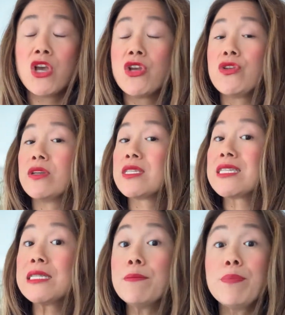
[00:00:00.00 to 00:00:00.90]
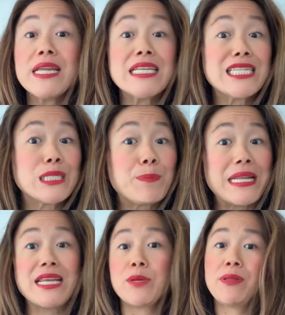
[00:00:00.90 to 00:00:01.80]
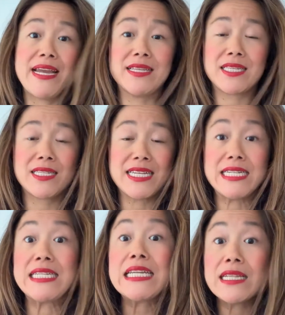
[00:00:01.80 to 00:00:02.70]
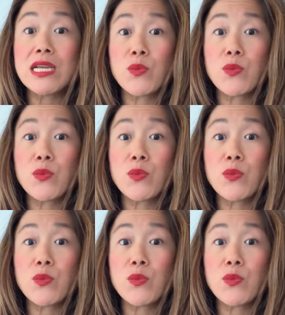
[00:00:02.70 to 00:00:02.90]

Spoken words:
You're simply spinning the plates and dealing